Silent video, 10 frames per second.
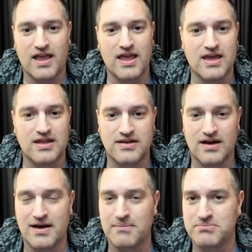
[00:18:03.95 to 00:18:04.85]
and
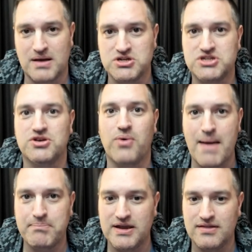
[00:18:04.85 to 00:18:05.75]
I'm just so
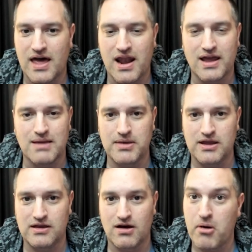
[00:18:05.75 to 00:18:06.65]
happy that I can be